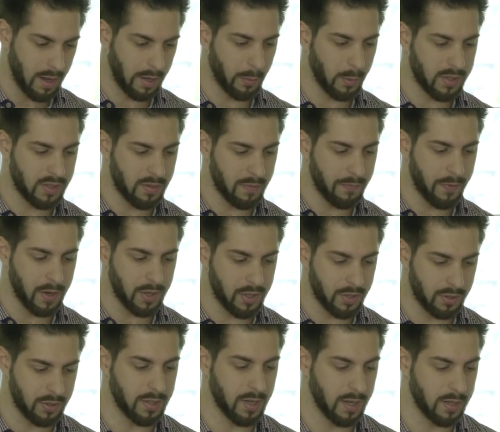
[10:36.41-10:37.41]
And what zip
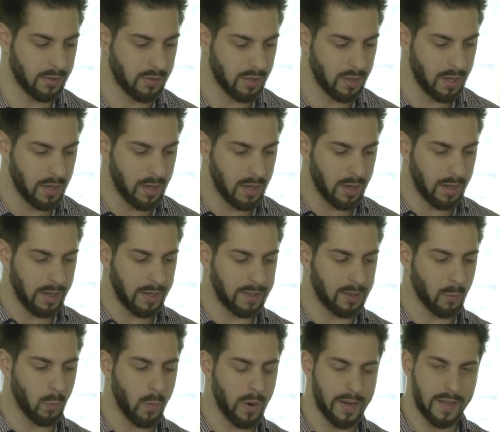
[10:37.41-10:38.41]
function does,
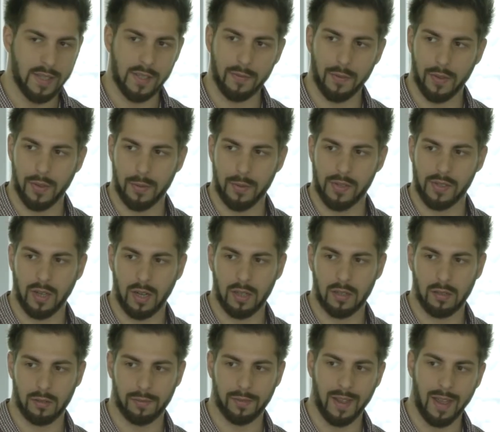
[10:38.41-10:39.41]
it waits for the
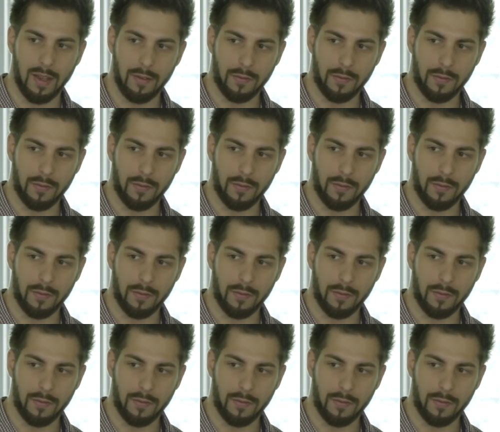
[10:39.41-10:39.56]
result of